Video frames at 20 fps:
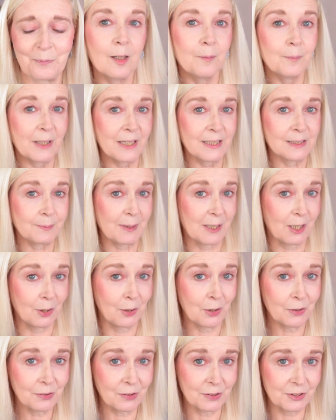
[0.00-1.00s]
But it's been a
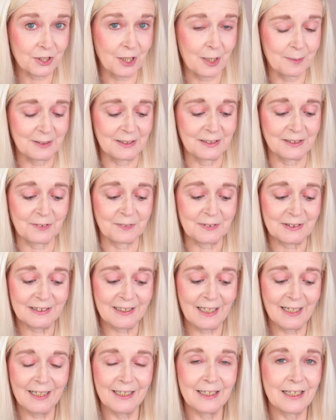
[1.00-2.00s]
long, long time since I've
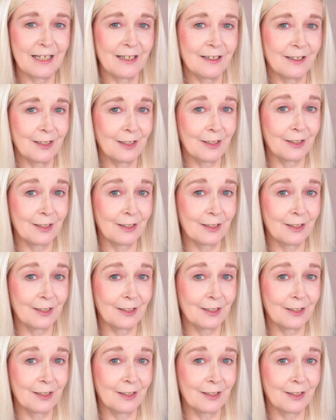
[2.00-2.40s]
seen her,